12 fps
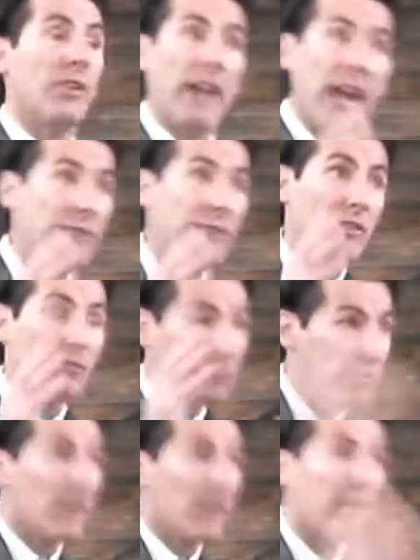and I have to
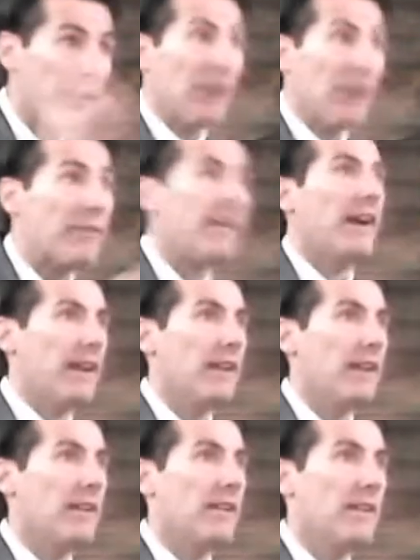really verify.
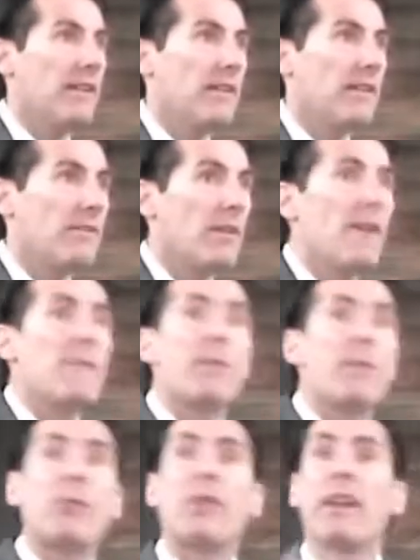
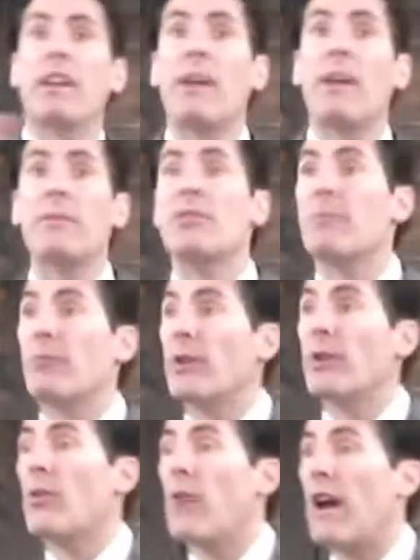But when it comes to
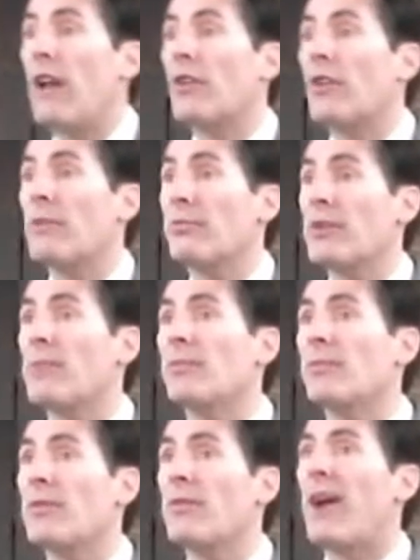pre-qual or
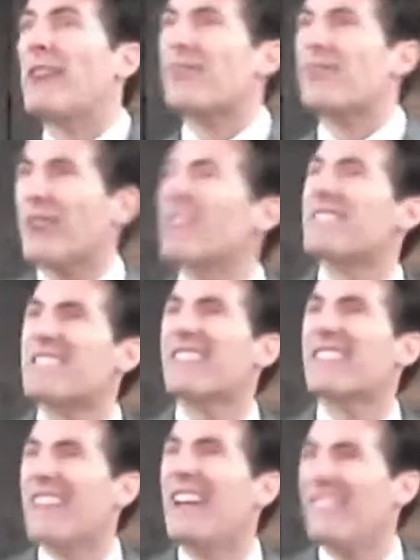pre-approval, I
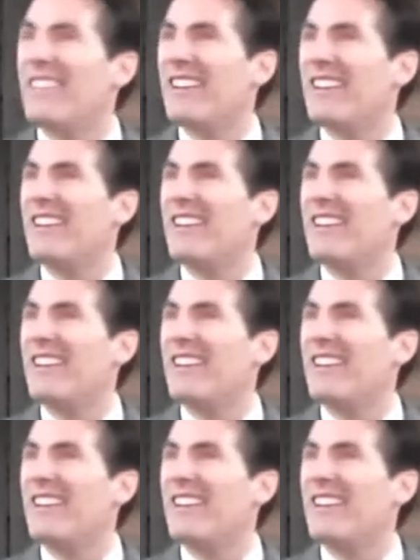trust them,